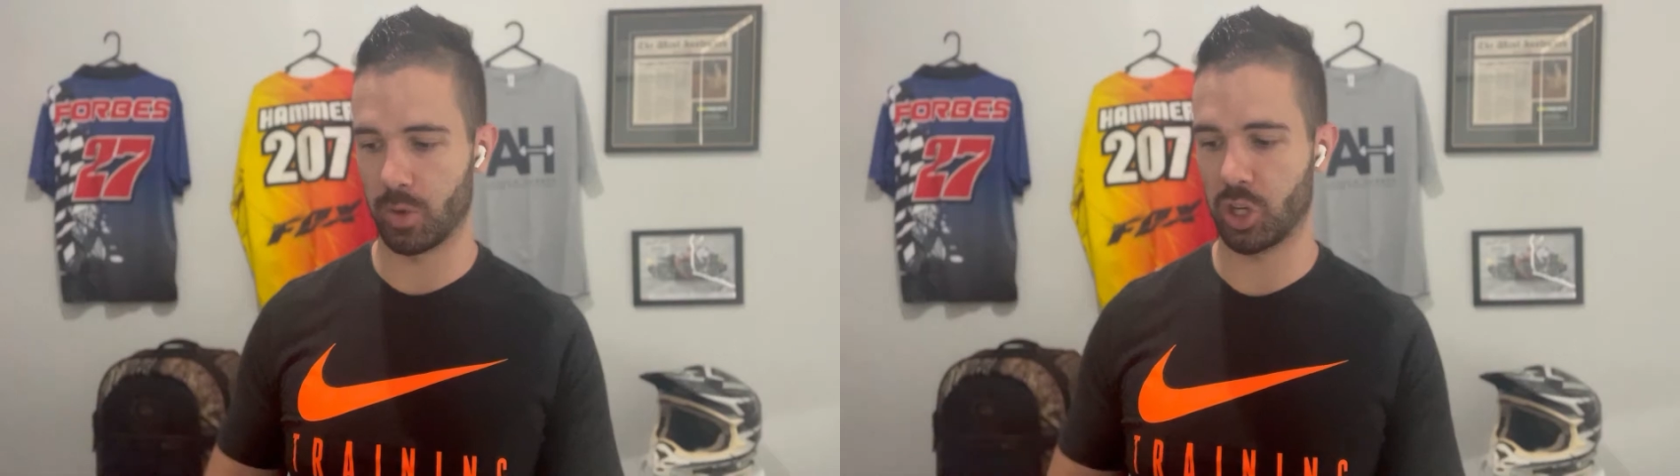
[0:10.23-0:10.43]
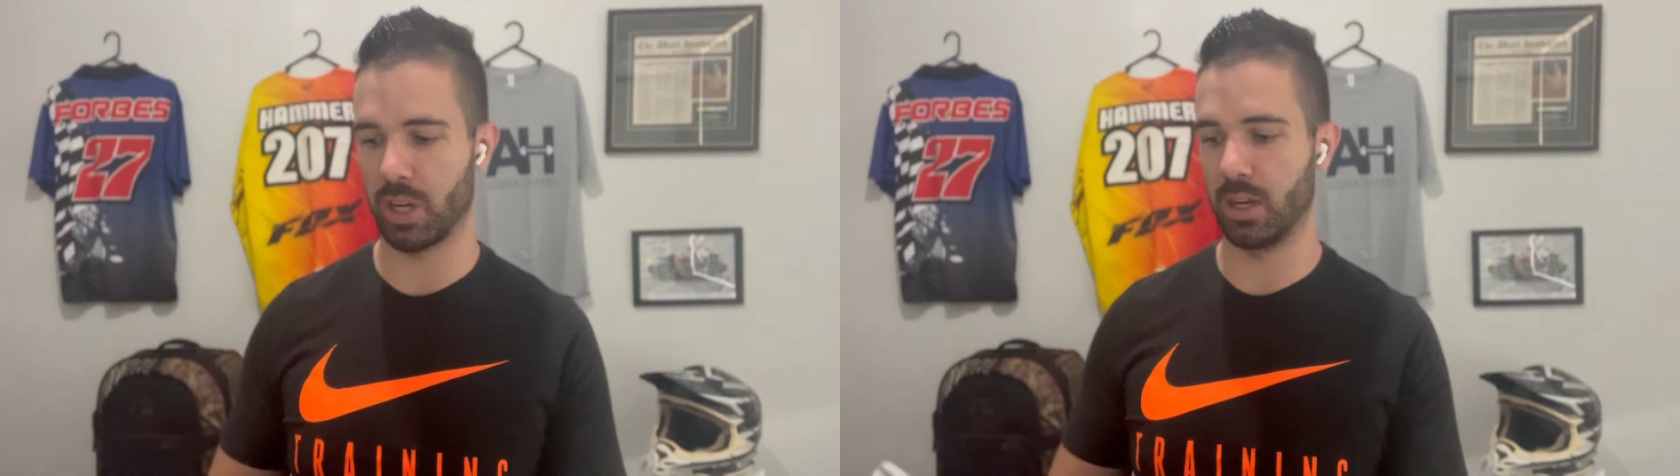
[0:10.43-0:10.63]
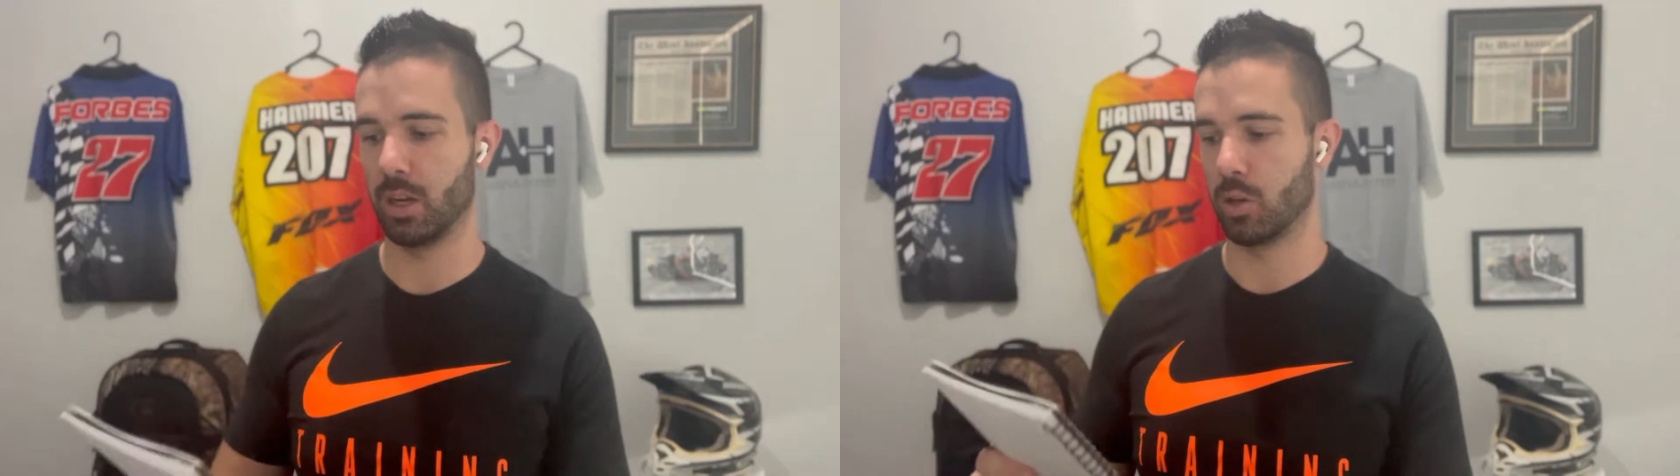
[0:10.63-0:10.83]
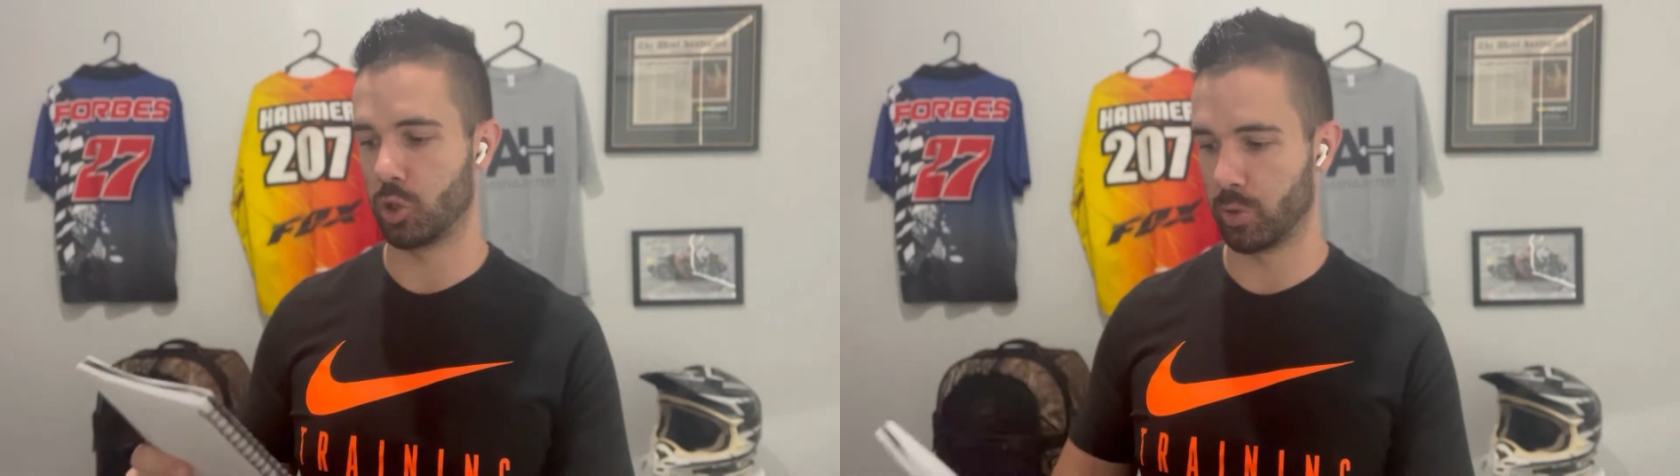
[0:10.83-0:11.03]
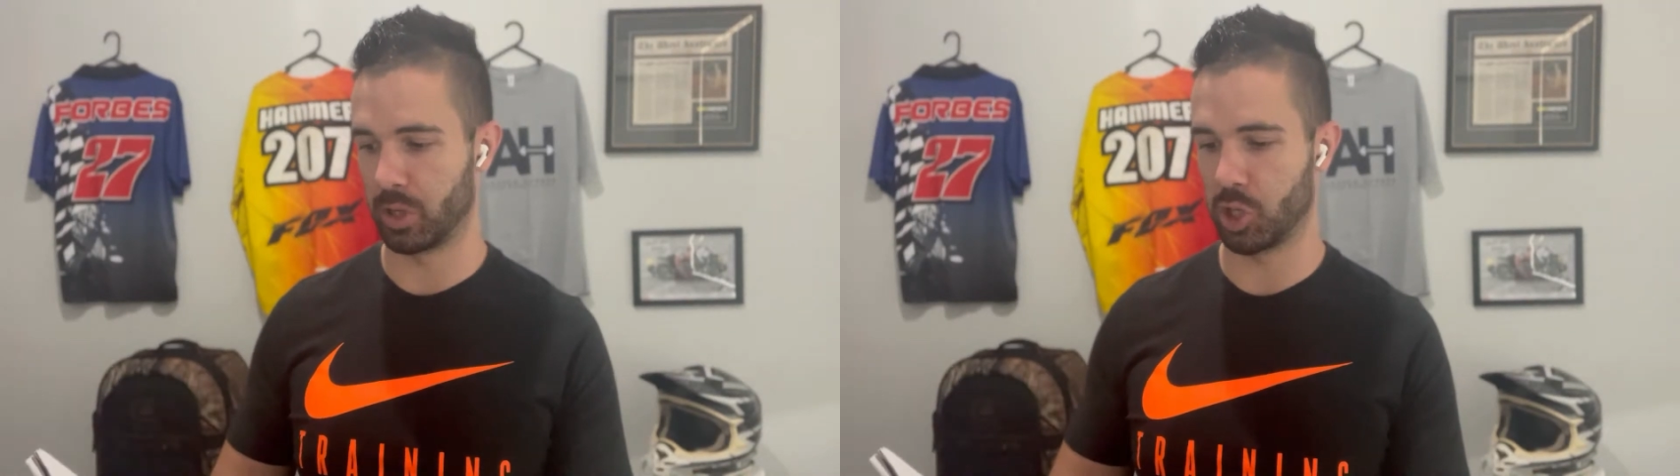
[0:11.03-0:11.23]
machine,
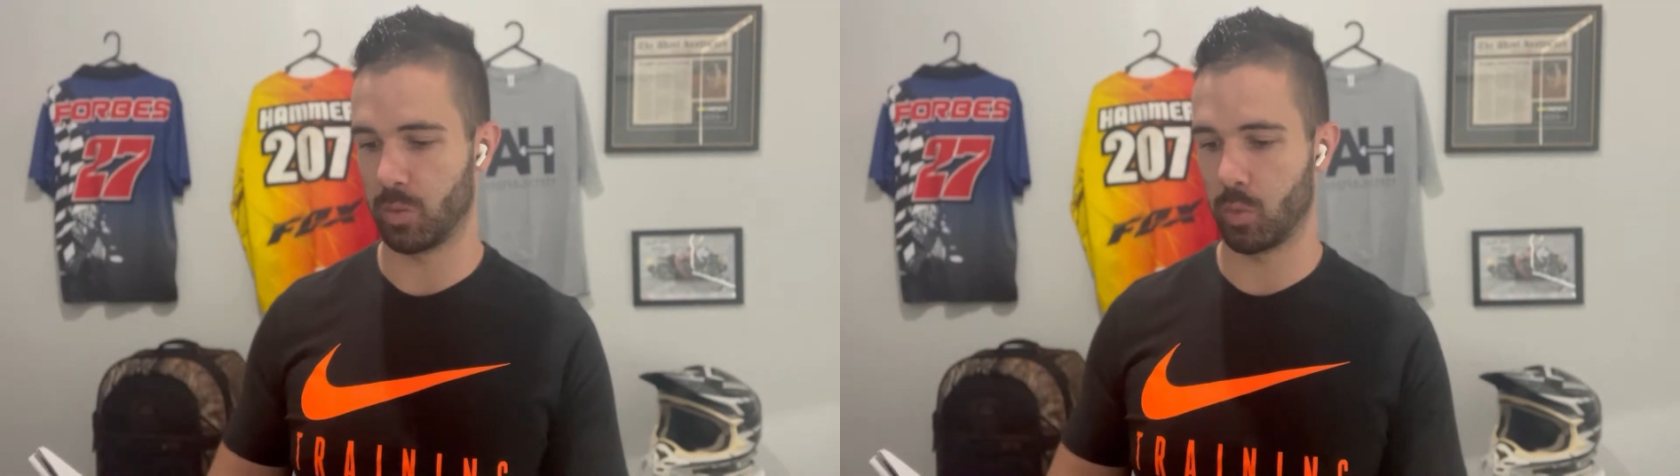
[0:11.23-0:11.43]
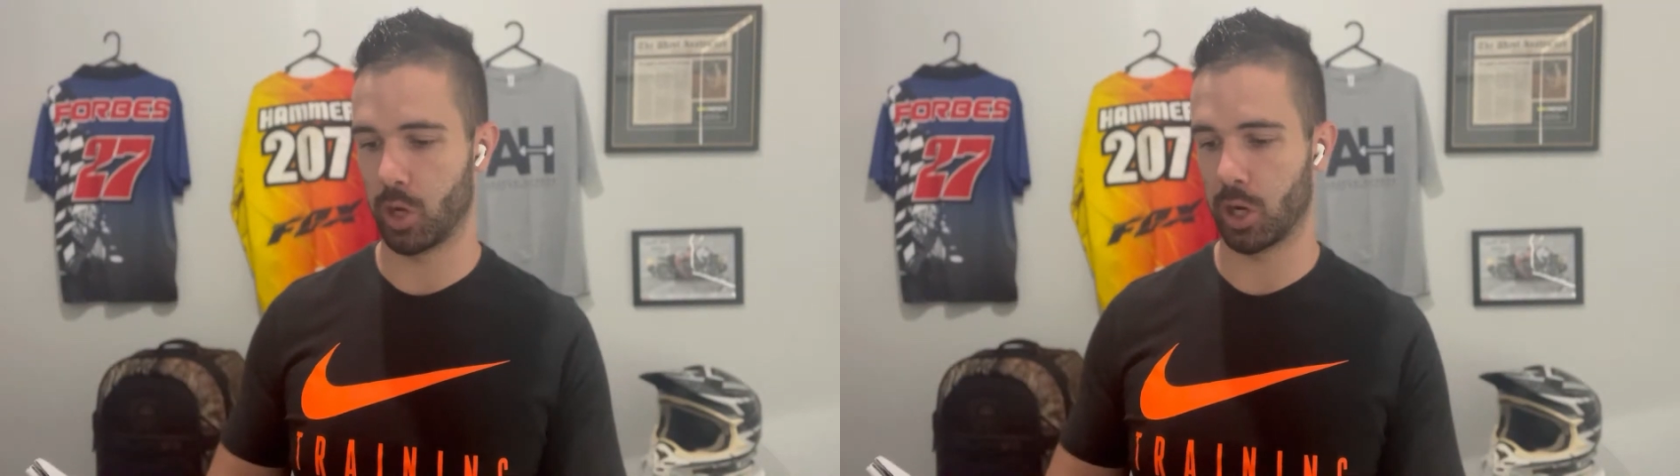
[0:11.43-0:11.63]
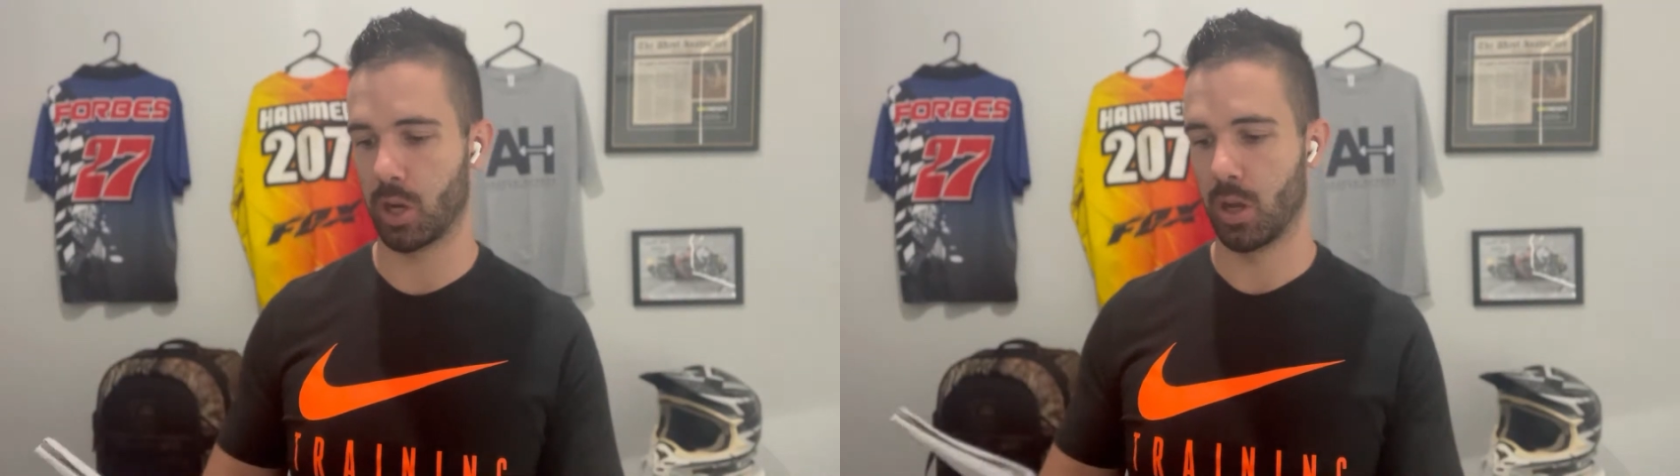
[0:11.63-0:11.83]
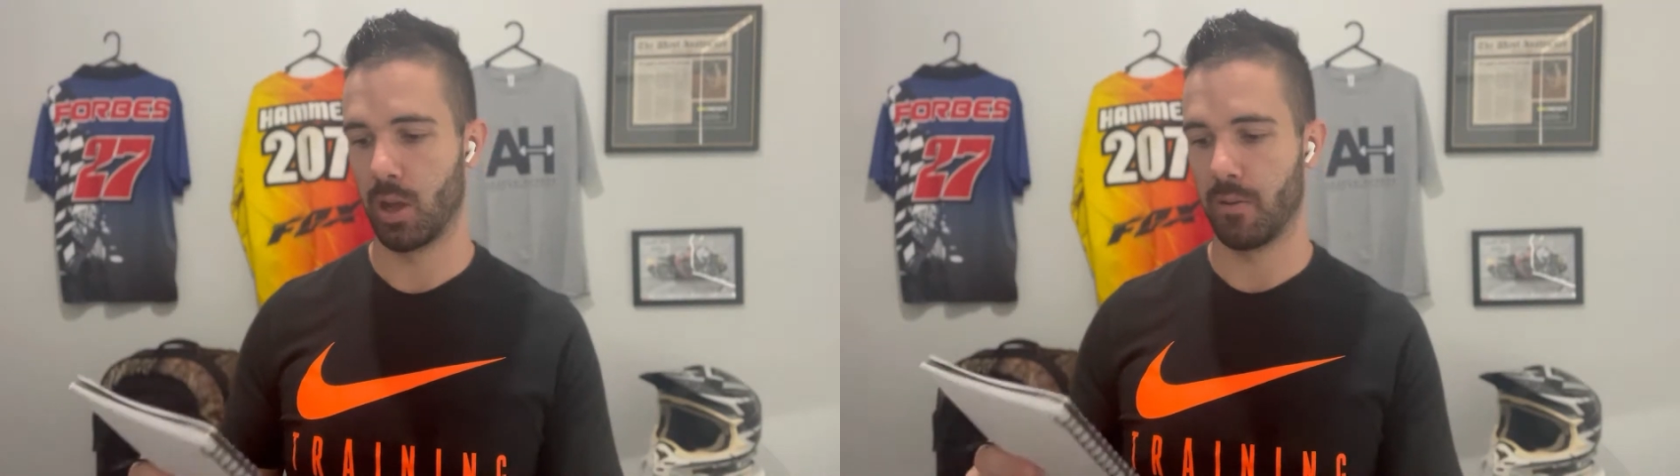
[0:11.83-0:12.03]
doing gym work.